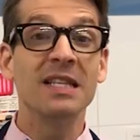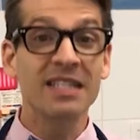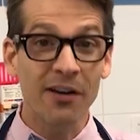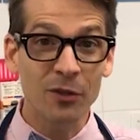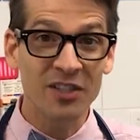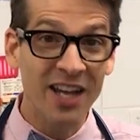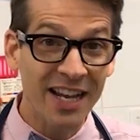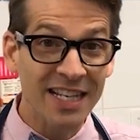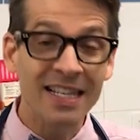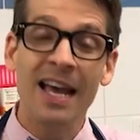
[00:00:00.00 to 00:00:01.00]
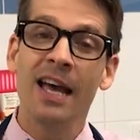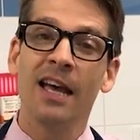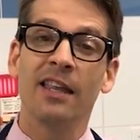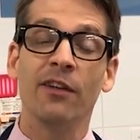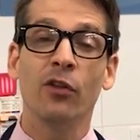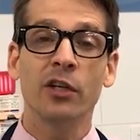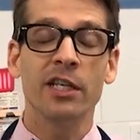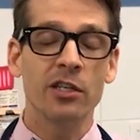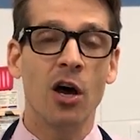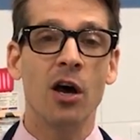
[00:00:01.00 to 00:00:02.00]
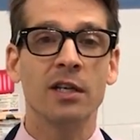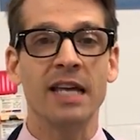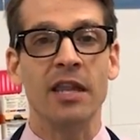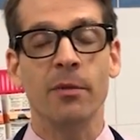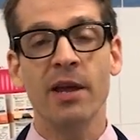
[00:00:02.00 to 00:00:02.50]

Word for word: been several studies that have looked at dogs and their